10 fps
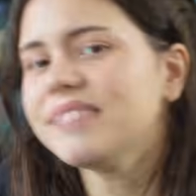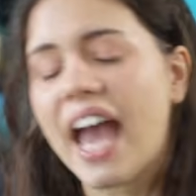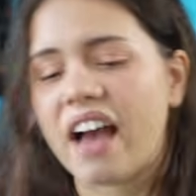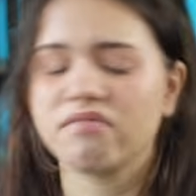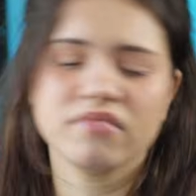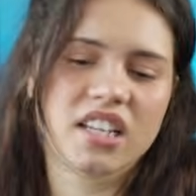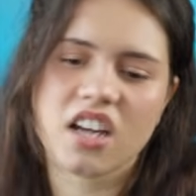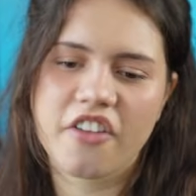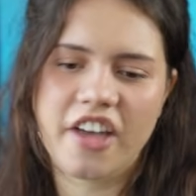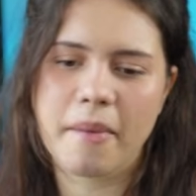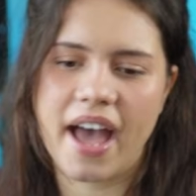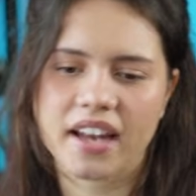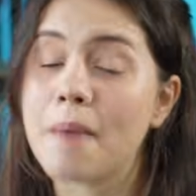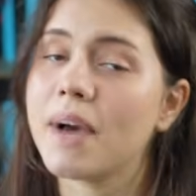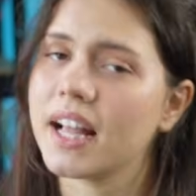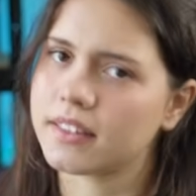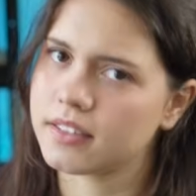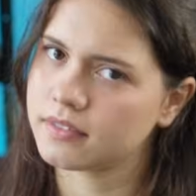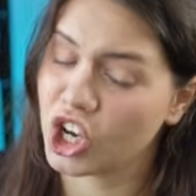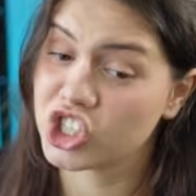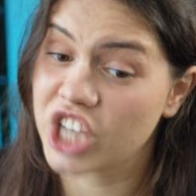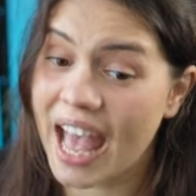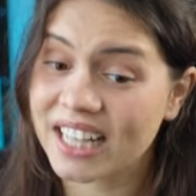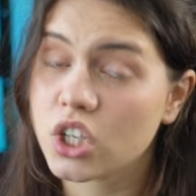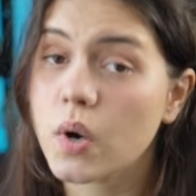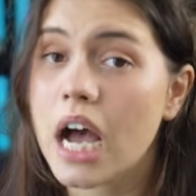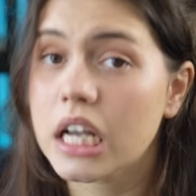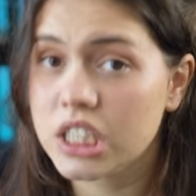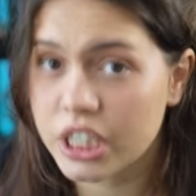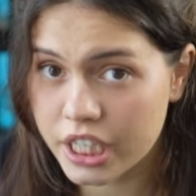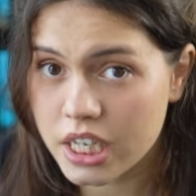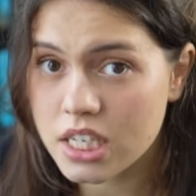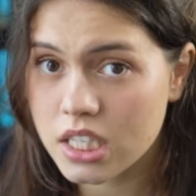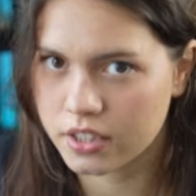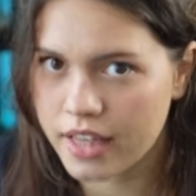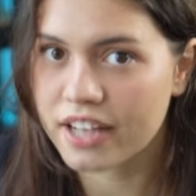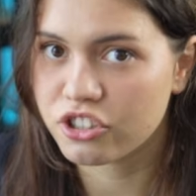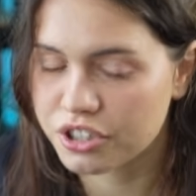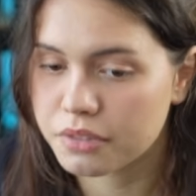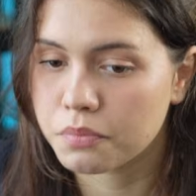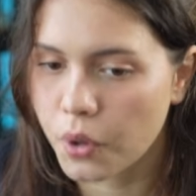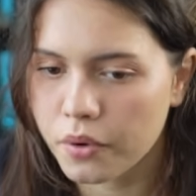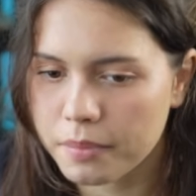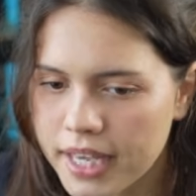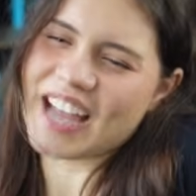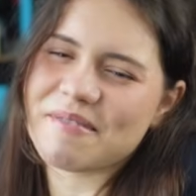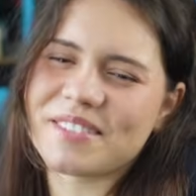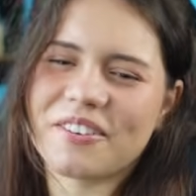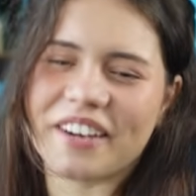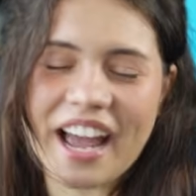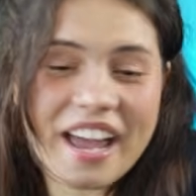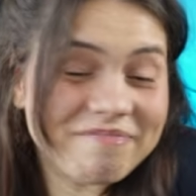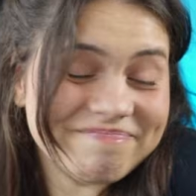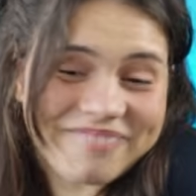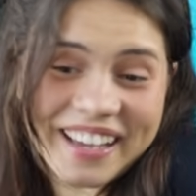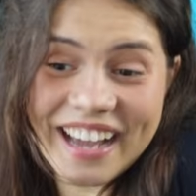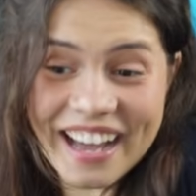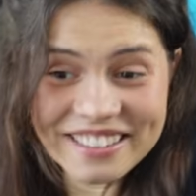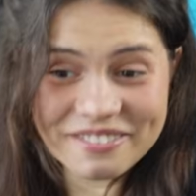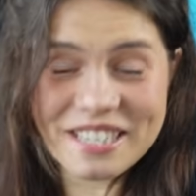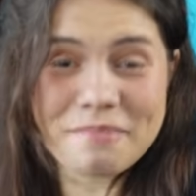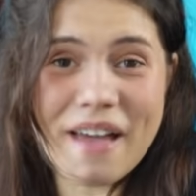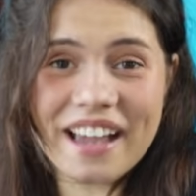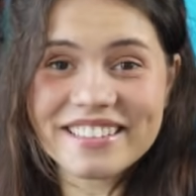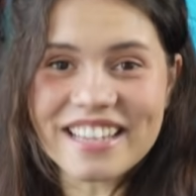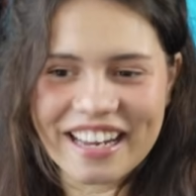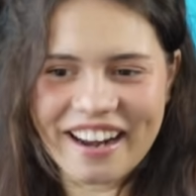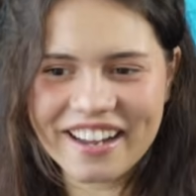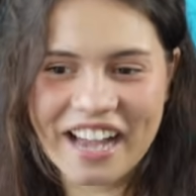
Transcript: Yeah, it's not that bad. But Shadow Hunters, that shit broke me. I'm sorry, I kind of respect it.